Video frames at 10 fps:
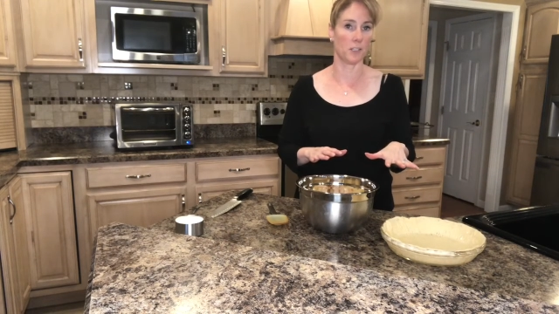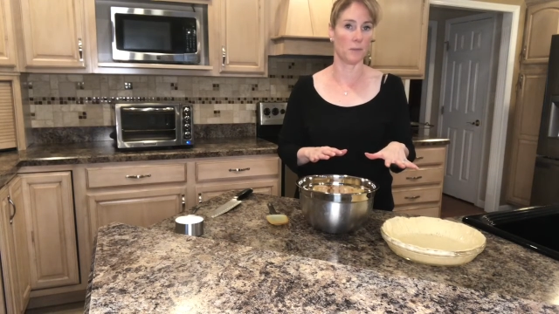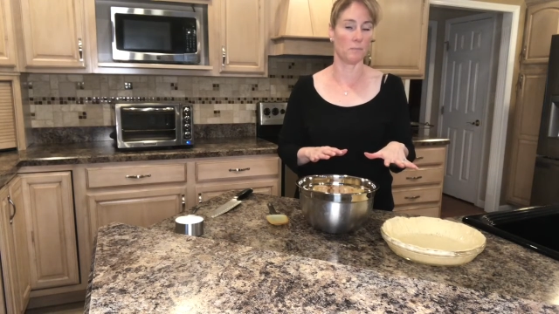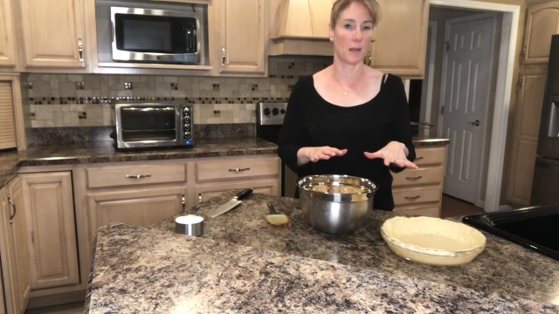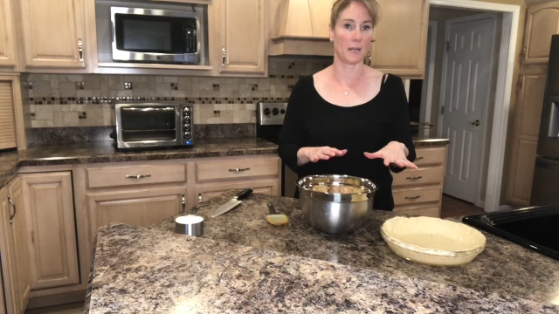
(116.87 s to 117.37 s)
You
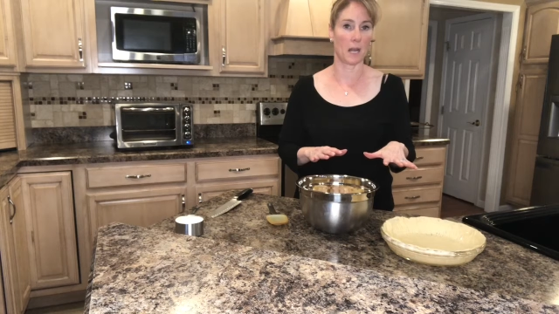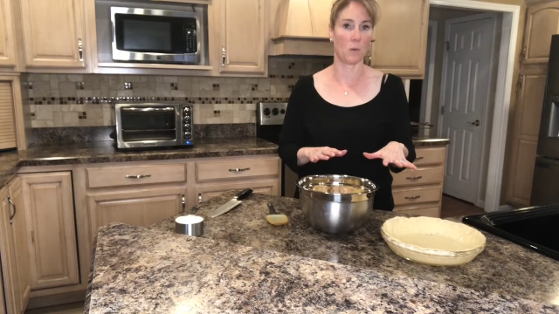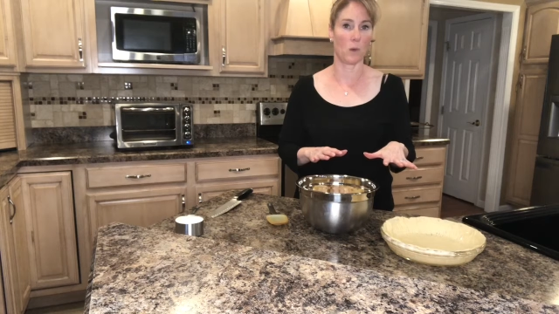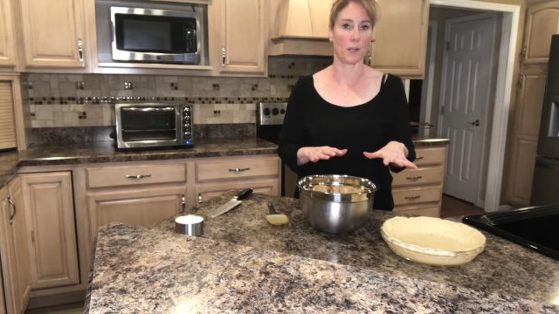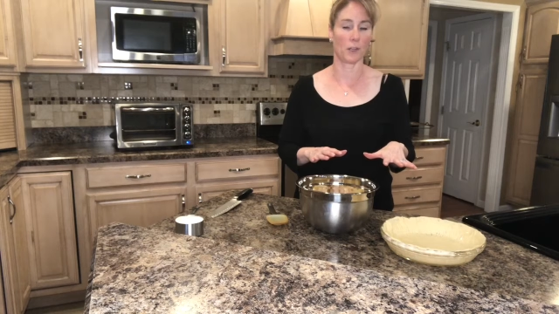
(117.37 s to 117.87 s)
might
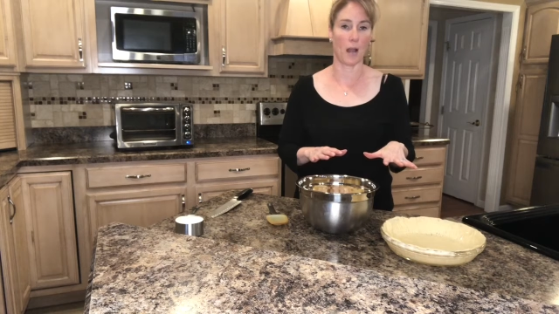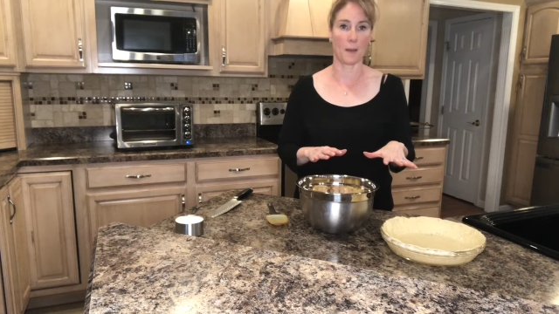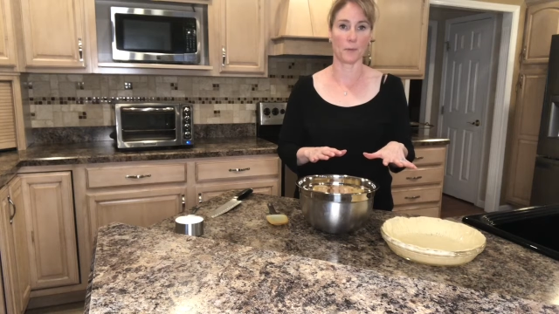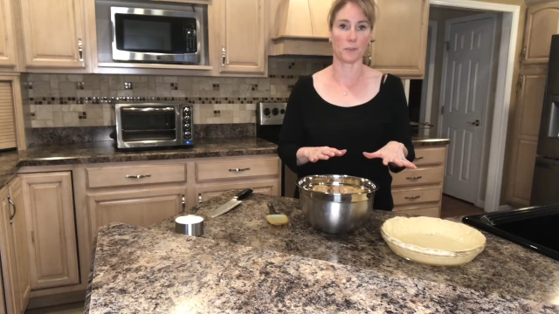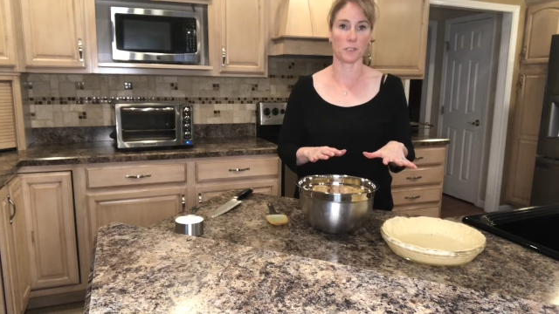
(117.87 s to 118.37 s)
not want your
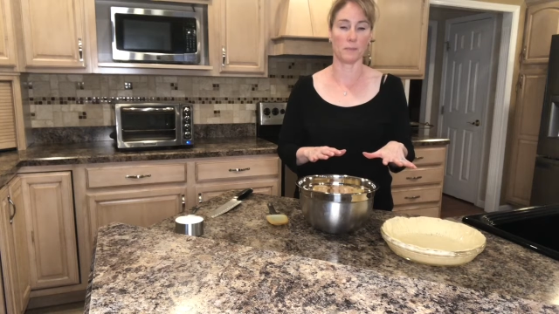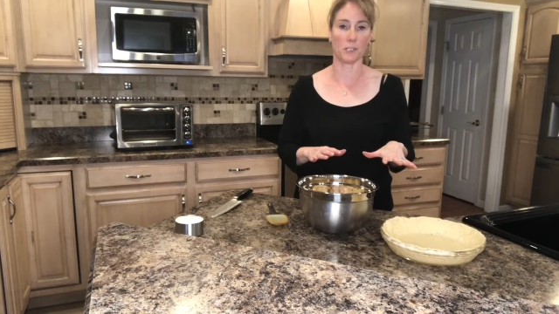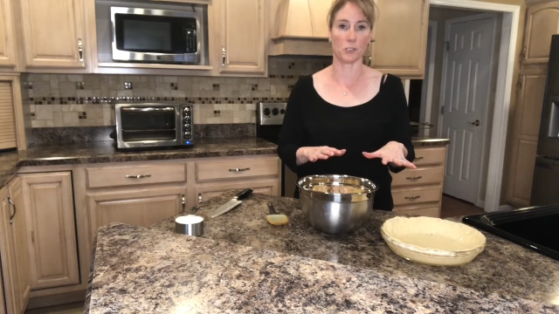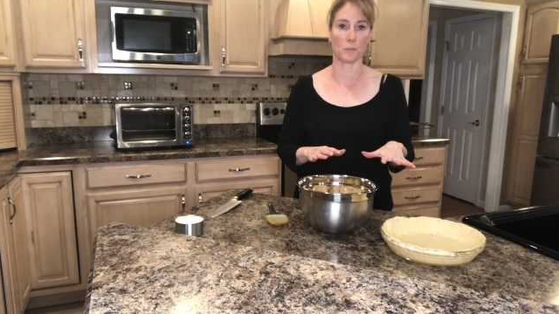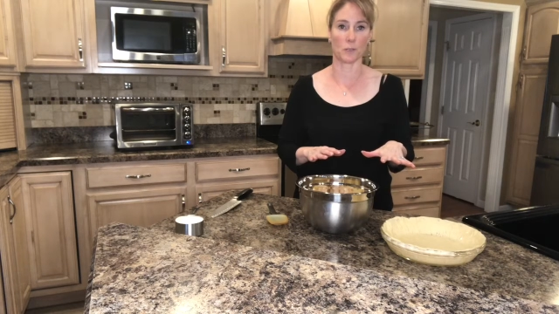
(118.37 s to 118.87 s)
apples to be
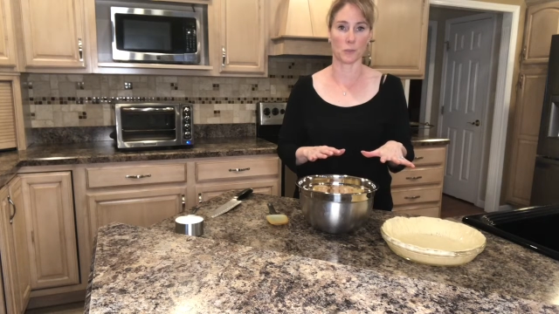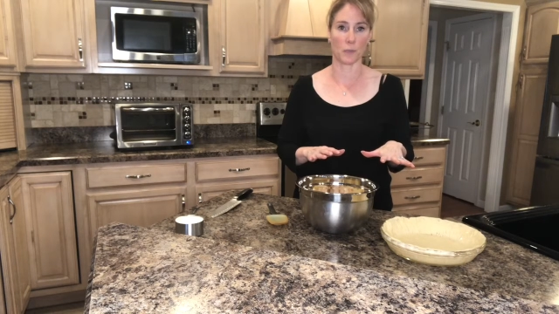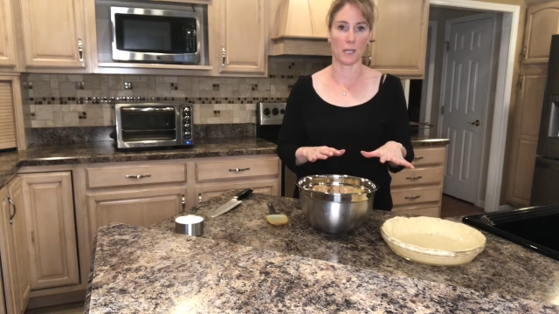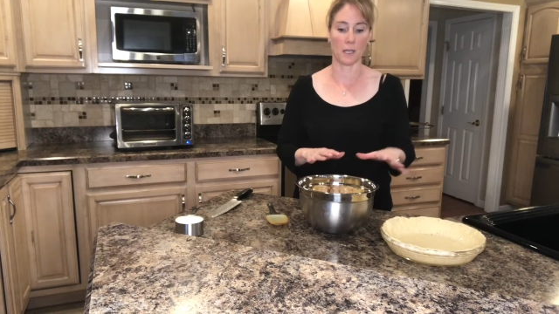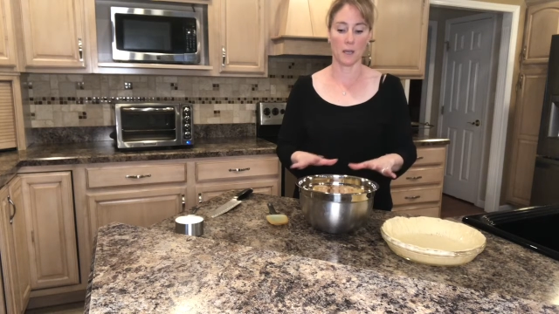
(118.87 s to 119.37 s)
super
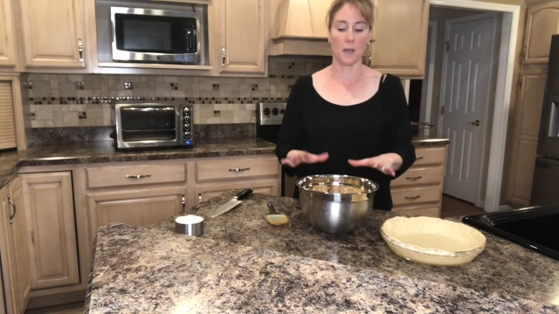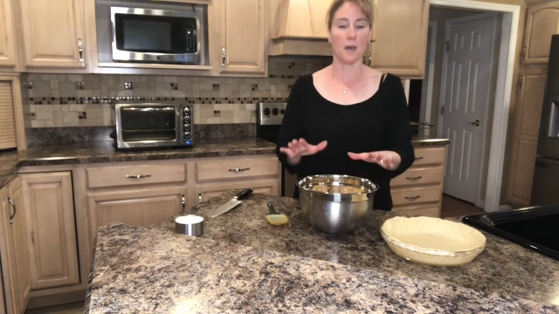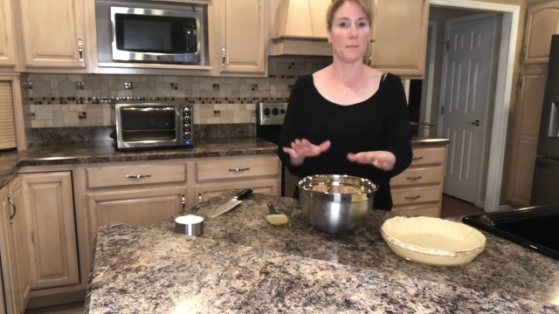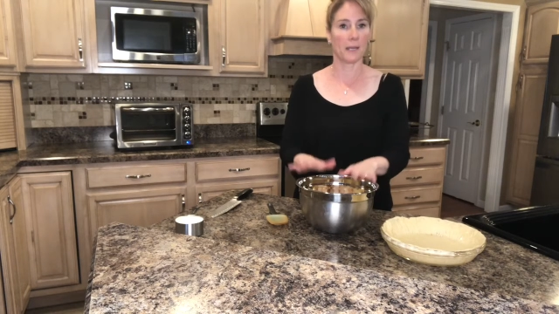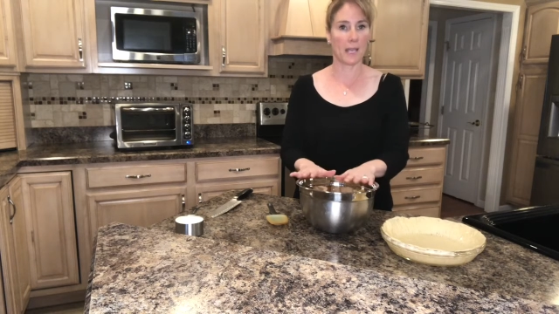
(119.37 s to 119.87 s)
sweet,
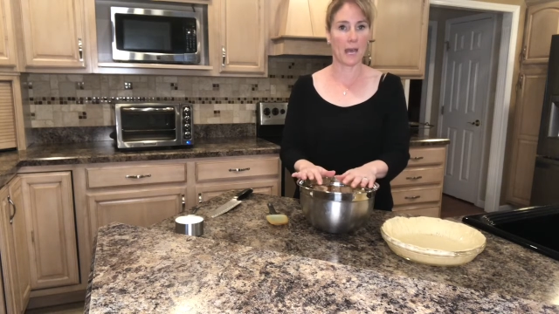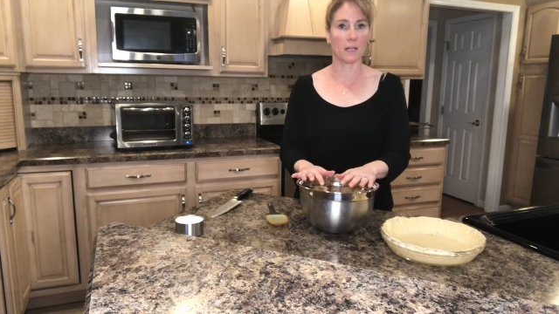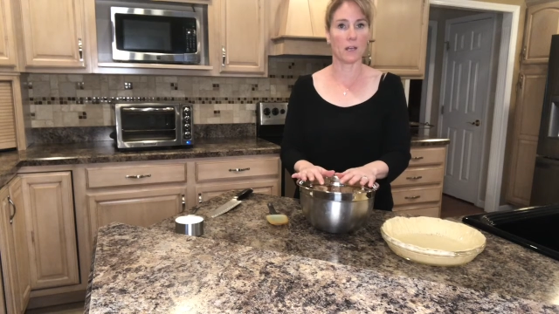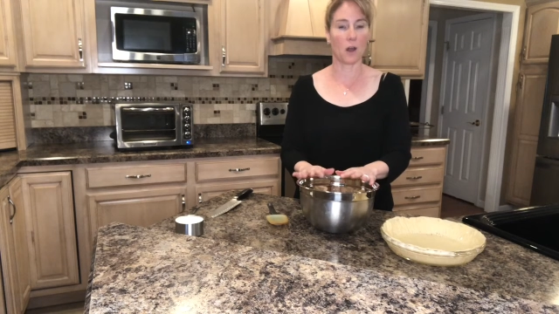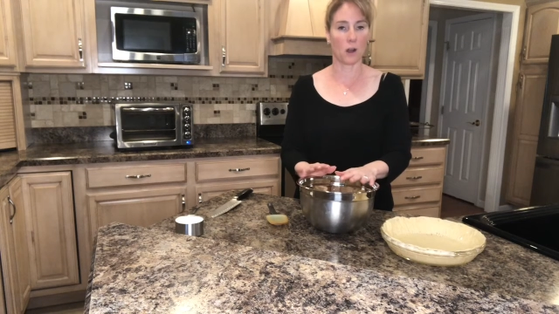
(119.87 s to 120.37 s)
but
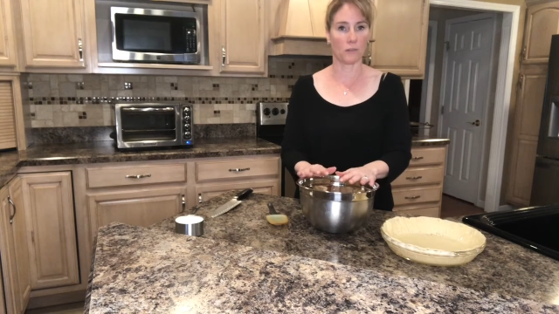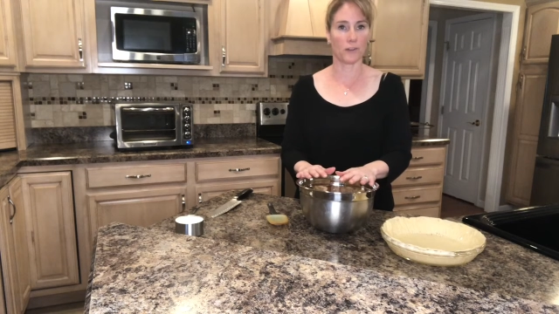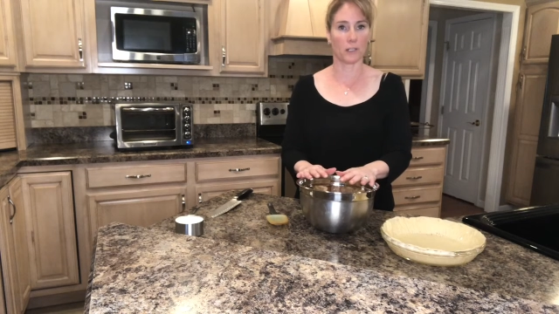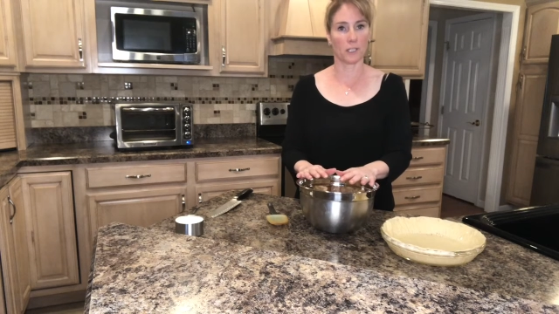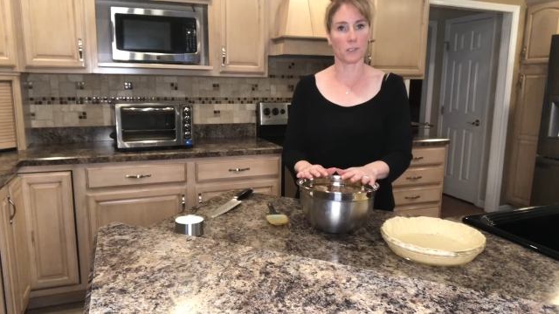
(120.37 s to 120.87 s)
Gala are
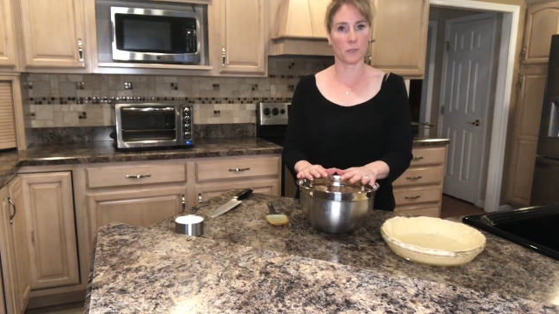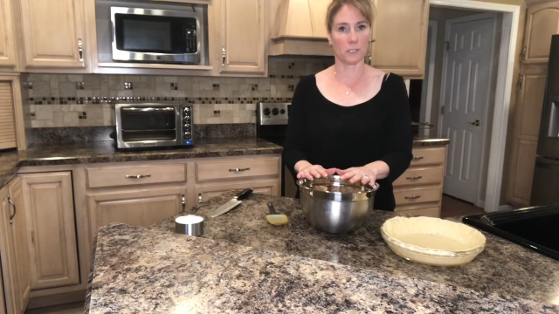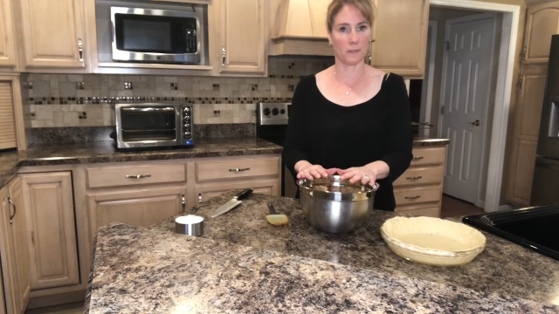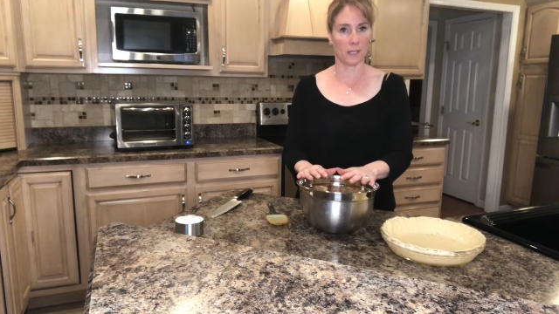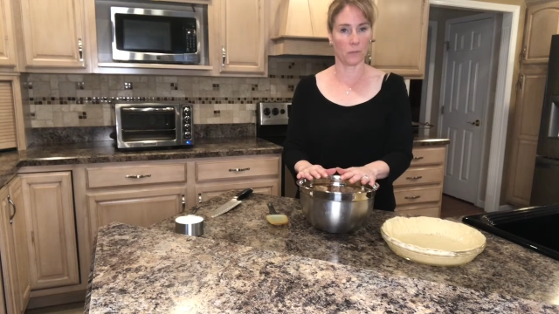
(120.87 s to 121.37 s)
fairly sweet
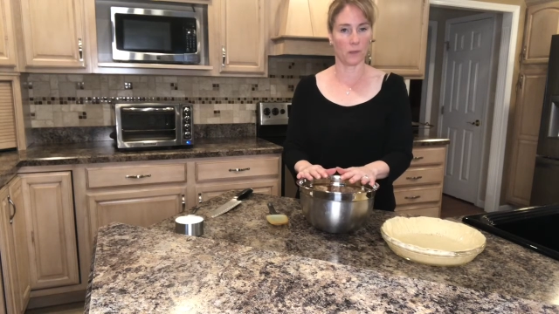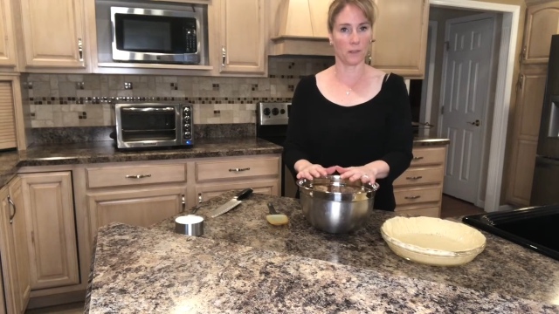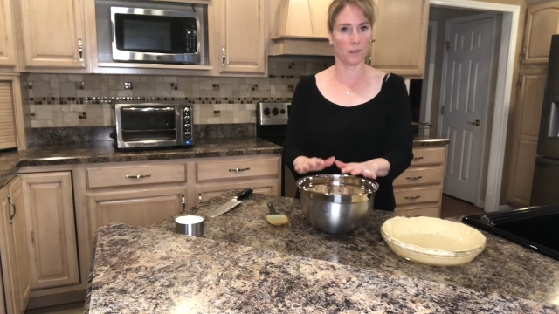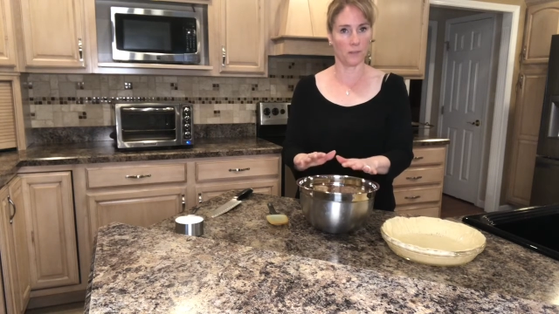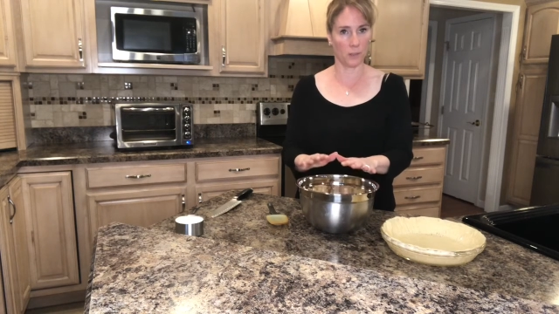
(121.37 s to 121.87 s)
to begin
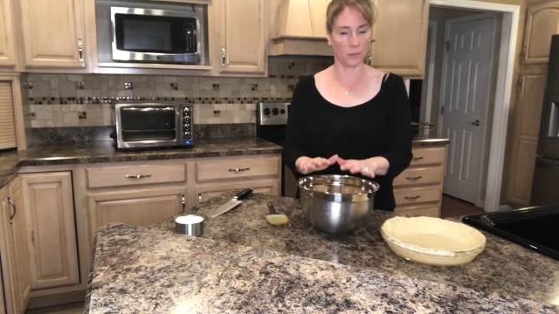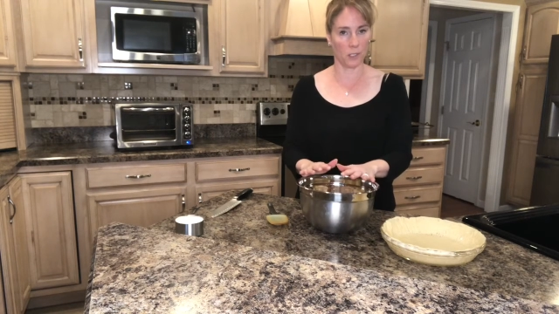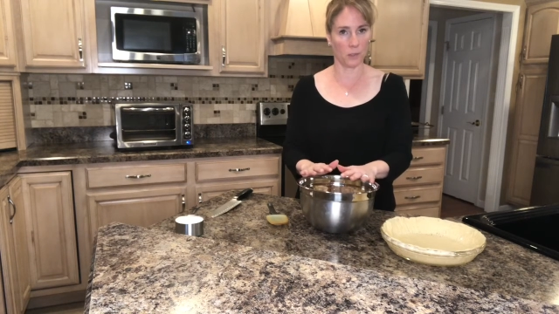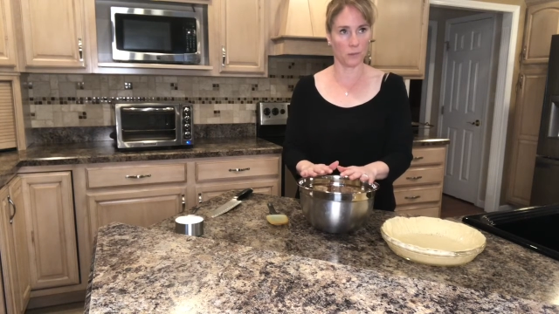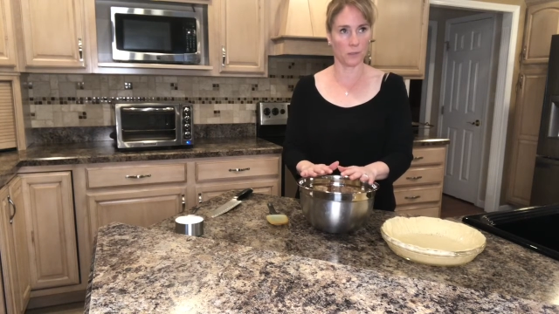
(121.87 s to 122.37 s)
with. If you would
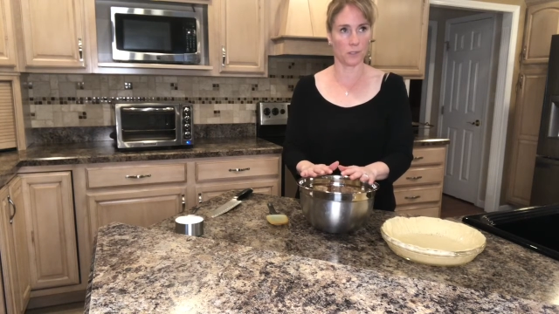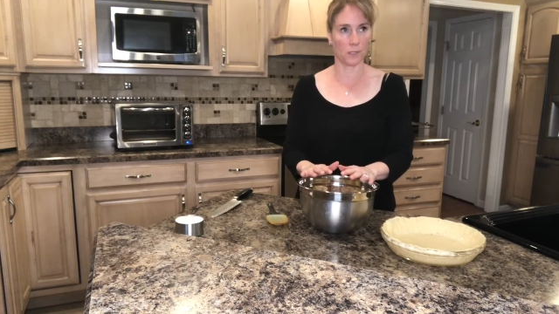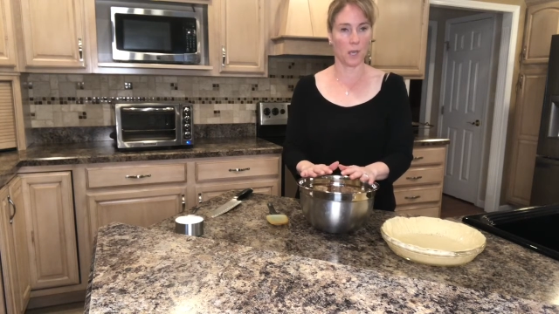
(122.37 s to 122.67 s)
use